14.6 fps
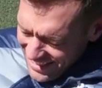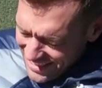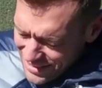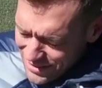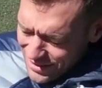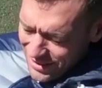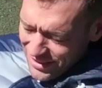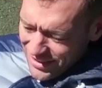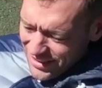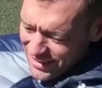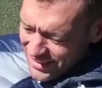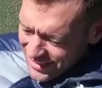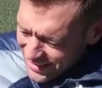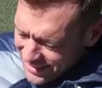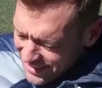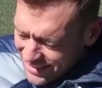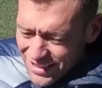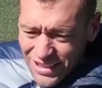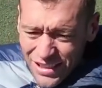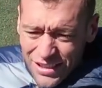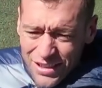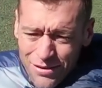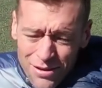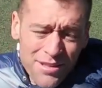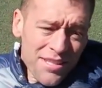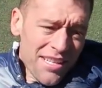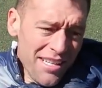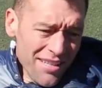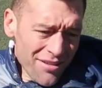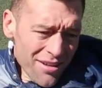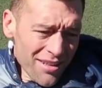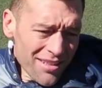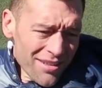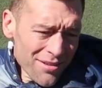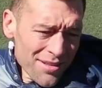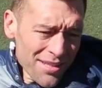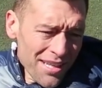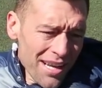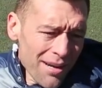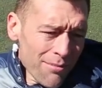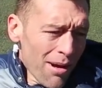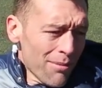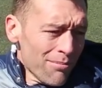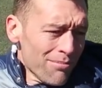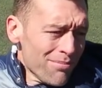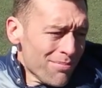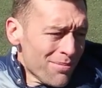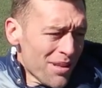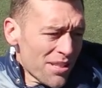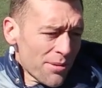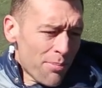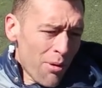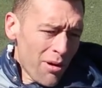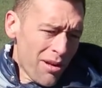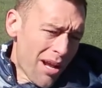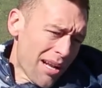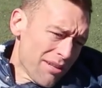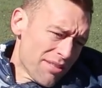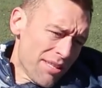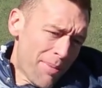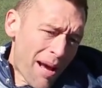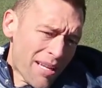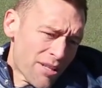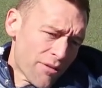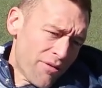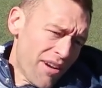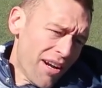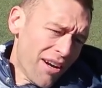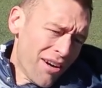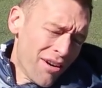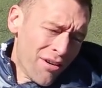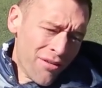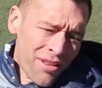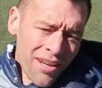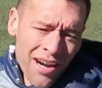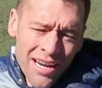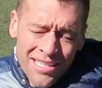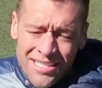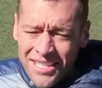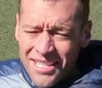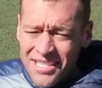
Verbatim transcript: I think you'll be perfectly fine. We'll see. We'll see. see. I'm, I'm disappointed I don't see Patrick Vieira over there. I just yeah.